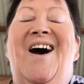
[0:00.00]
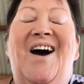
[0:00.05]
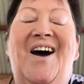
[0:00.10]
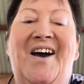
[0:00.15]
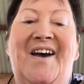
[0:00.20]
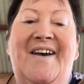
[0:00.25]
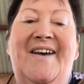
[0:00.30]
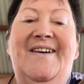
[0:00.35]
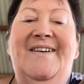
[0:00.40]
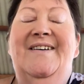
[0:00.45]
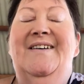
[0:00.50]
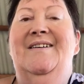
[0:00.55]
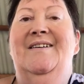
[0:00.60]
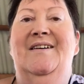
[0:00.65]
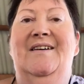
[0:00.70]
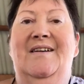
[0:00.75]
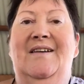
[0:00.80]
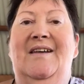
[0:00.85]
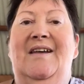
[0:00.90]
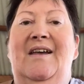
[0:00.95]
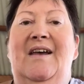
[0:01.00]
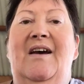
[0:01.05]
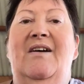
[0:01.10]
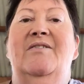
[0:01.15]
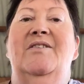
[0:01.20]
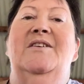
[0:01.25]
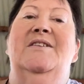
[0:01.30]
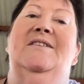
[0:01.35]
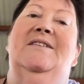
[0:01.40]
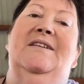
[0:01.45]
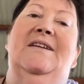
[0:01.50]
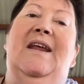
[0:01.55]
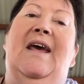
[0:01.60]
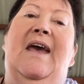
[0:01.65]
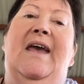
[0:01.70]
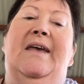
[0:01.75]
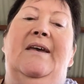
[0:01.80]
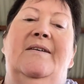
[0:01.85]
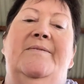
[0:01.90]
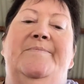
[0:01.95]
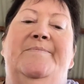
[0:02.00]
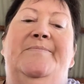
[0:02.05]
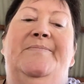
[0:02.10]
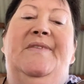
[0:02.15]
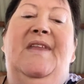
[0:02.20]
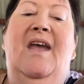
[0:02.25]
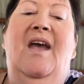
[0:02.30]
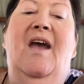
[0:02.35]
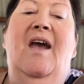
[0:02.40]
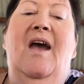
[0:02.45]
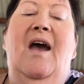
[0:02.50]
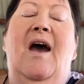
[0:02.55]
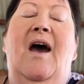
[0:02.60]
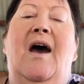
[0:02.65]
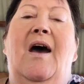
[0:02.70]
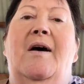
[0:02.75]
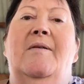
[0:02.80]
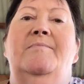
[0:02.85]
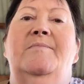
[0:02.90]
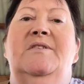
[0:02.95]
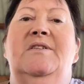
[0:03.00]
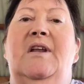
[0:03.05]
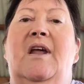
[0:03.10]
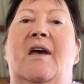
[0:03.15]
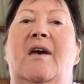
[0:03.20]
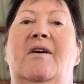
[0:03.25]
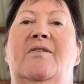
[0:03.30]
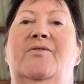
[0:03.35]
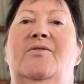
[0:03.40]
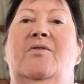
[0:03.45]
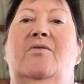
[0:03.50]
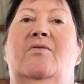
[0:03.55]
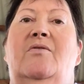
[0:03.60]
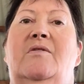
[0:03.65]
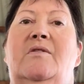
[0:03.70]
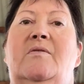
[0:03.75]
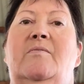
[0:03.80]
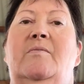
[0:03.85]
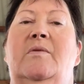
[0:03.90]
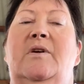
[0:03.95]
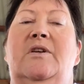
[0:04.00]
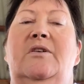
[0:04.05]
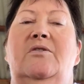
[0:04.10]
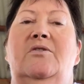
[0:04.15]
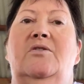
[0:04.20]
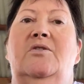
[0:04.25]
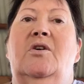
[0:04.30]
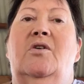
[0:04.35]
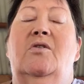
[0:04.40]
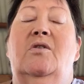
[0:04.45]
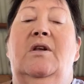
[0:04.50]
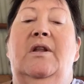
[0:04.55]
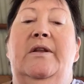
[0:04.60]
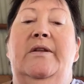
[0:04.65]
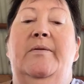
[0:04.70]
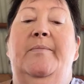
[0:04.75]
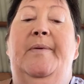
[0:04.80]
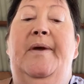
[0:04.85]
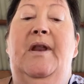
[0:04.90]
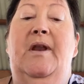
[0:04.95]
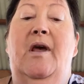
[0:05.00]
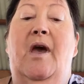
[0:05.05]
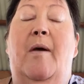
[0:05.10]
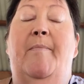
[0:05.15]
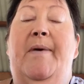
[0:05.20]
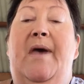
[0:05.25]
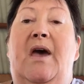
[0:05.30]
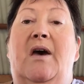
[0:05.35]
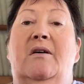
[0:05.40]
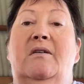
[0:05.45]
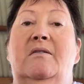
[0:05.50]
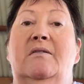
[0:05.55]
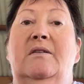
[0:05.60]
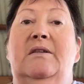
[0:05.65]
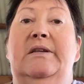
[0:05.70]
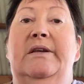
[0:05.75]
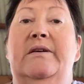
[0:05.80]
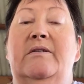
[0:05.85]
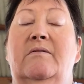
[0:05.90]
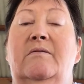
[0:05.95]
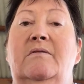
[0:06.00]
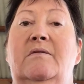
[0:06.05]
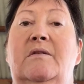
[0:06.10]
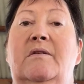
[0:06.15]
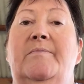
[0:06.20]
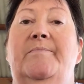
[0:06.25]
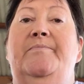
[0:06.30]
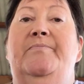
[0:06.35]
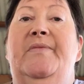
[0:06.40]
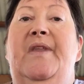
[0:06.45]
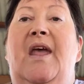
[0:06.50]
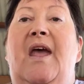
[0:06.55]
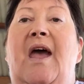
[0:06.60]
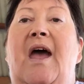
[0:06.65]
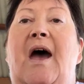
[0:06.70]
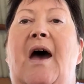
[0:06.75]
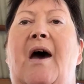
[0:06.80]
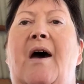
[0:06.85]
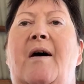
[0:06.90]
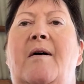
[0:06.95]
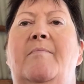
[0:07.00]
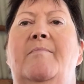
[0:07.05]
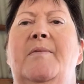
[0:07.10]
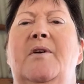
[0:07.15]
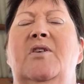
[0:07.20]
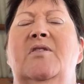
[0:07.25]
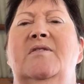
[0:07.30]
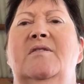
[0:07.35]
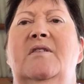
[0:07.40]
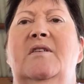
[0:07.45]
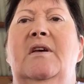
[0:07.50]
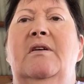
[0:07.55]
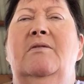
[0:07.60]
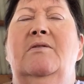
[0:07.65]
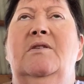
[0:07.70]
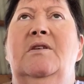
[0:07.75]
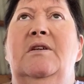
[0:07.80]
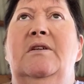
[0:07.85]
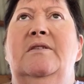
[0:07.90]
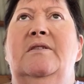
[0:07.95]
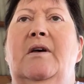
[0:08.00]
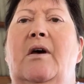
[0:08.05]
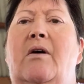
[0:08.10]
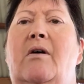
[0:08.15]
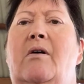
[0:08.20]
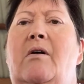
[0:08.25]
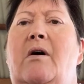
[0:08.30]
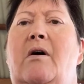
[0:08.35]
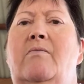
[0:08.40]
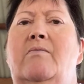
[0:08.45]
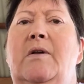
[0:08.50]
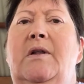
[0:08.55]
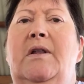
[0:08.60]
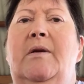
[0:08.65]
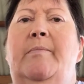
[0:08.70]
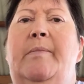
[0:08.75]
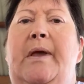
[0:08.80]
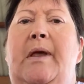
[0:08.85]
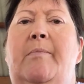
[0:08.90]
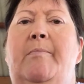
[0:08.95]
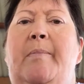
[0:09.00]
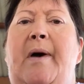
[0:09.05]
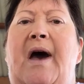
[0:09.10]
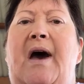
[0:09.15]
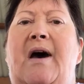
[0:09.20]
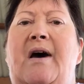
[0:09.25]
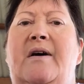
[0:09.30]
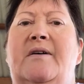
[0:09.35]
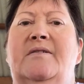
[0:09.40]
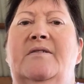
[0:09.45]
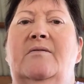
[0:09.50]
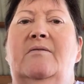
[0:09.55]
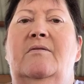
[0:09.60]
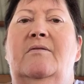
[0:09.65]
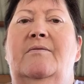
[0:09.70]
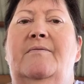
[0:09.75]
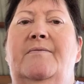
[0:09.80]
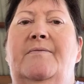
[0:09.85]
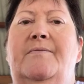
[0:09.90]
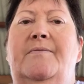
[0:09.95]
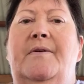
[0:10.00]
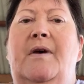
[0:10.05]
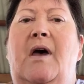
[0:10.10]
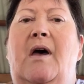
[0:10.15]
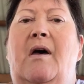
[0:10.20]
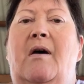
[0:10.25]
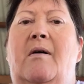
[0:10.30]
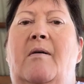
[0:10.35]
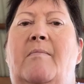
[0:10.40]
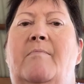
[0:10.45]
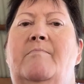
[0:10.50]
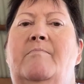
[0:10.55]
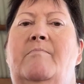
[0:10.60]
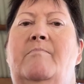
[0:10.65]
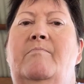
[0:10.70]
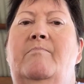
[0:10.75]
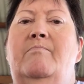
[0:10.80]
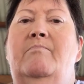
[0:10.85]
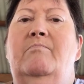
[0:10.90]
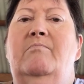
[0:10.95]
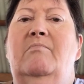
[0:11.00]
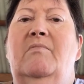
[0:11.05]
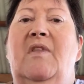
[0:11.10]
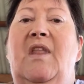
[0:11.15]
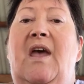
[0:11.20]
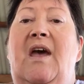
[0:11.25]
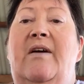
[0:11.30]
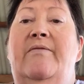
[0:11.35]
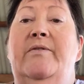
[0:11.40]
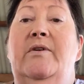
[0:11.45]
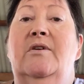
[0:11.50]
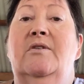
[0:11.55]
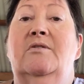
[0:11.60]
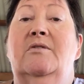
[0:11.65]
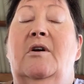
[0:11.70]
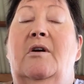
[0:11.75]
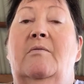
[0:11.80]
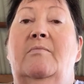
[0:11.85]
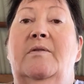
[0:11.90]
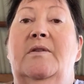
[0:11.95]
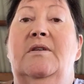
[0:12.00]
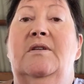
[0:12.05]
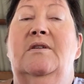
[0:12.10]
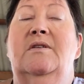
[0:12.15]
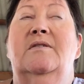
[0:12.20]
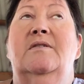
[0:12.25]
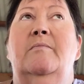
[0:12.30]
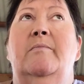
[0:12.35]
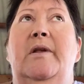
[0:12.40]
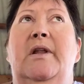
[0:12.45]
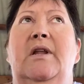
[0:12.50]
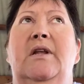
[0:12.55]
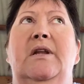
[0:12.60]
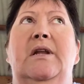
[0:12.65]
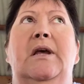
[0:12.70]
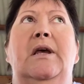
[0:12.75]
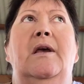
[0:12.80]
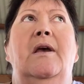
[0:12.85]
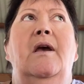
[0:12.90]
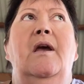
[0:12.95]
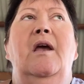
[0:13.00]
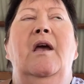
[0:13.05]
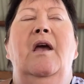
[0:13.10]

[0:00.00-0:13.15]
Hi, how are you today? Today I thought we'd talk a little bit about guilt because guilt is a really big part of having a child with a disability.